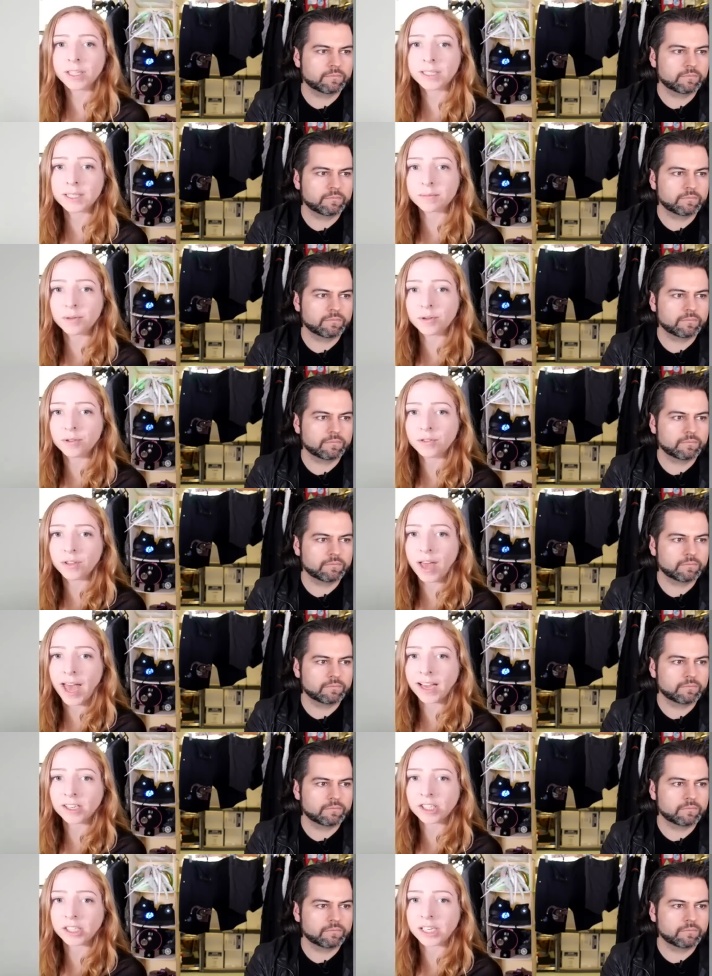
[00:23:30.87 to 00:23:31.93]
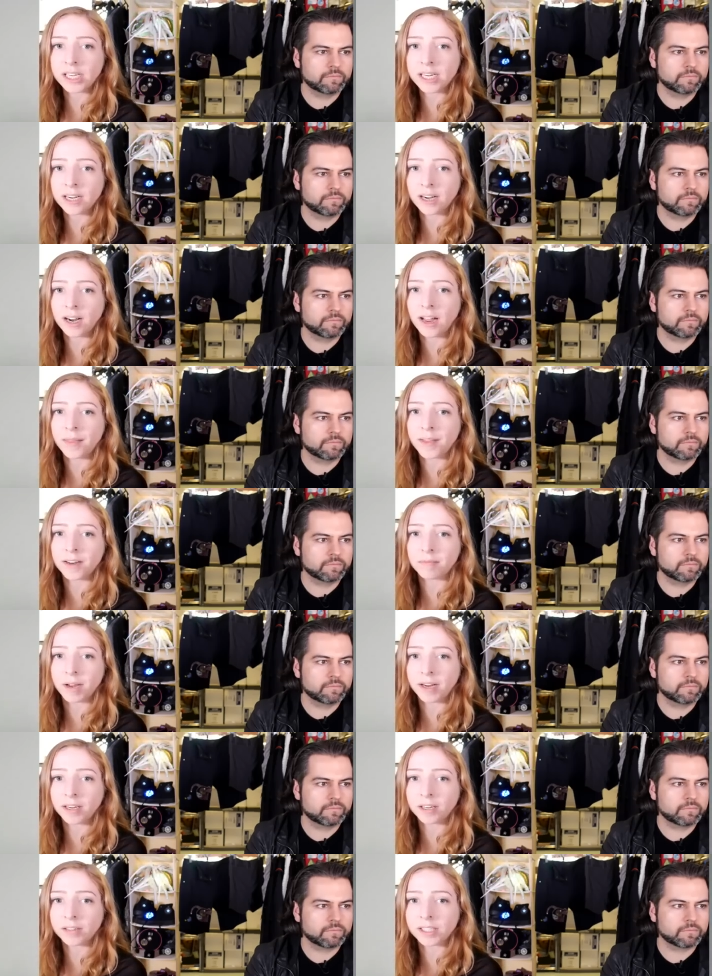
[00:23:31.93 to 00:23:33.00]
Speaker 1: smooth action here, and then a micro
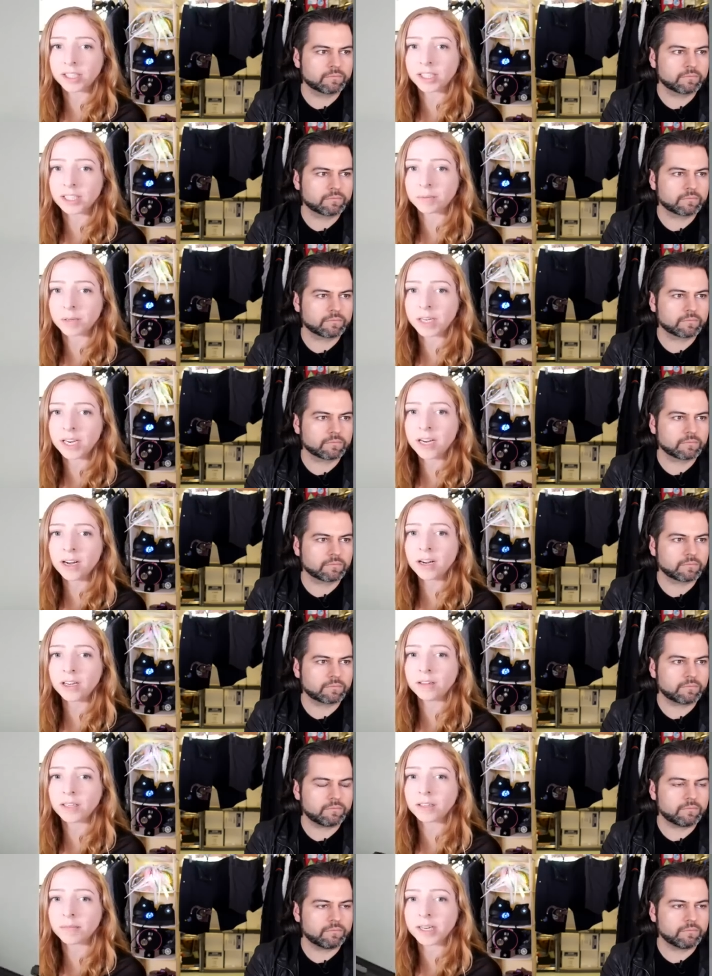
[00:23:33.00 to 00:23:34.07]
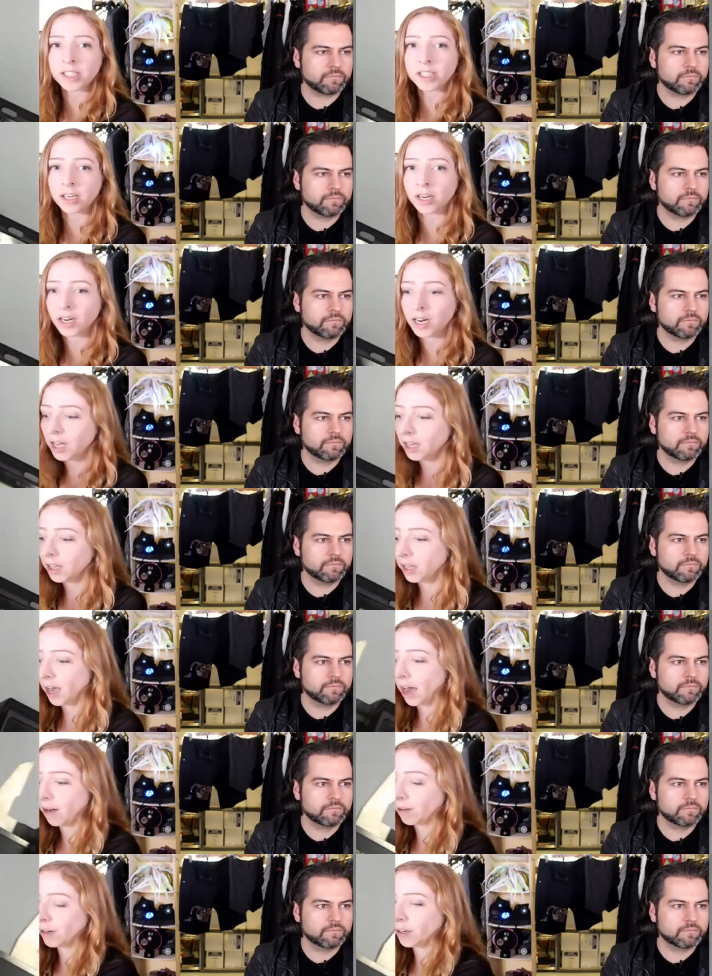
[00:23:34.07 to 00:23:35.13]
adjustment here. You can measure the
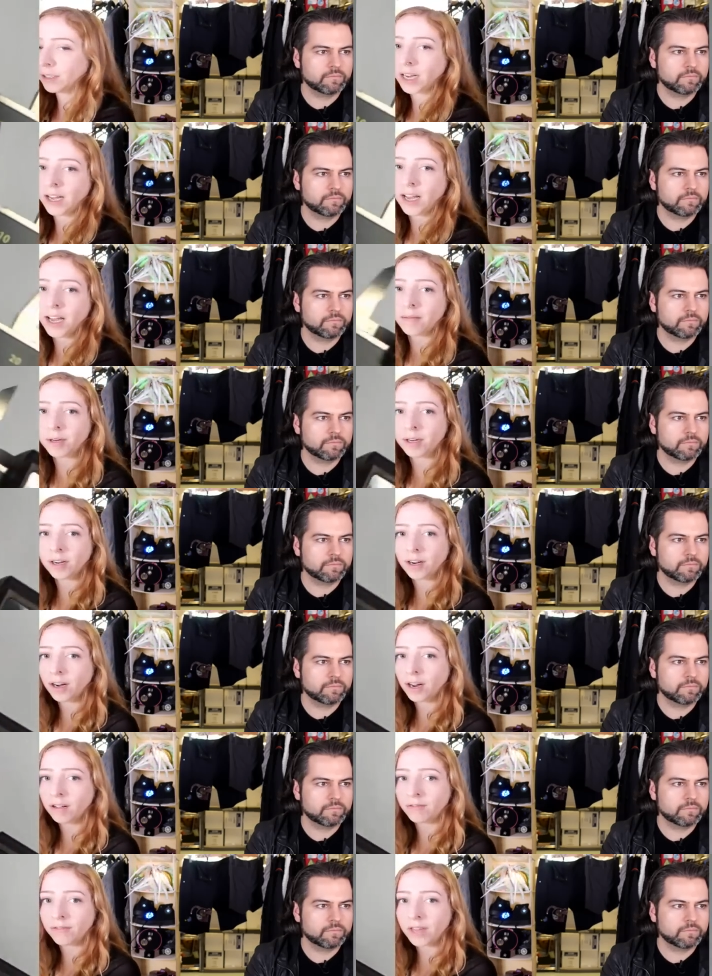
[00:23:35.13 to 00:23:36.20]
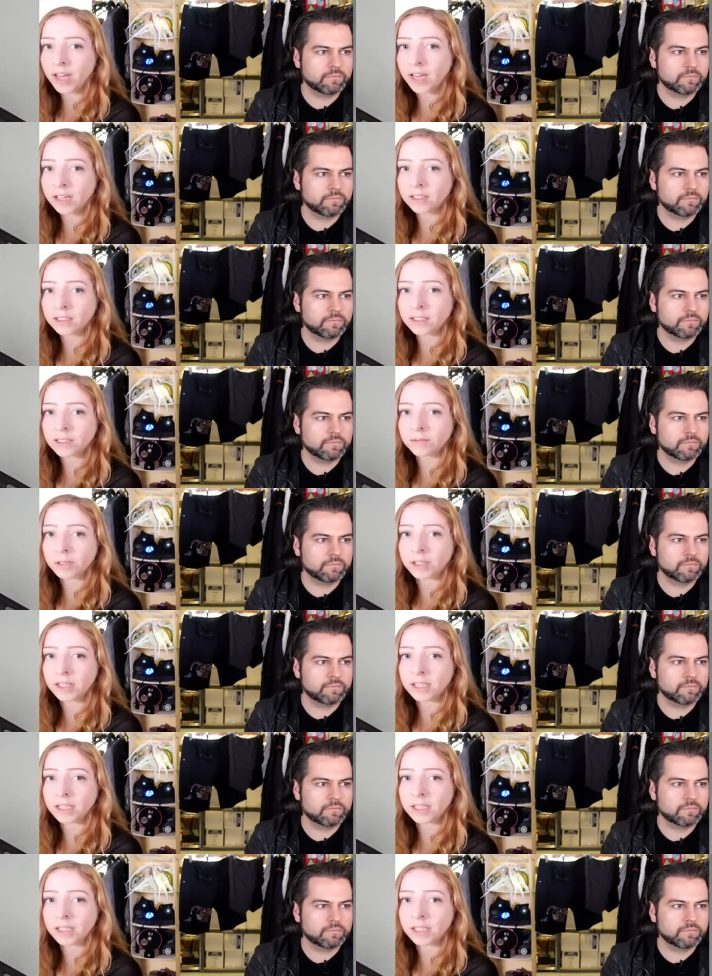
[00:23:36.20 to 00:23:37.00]
outer diameter of things with this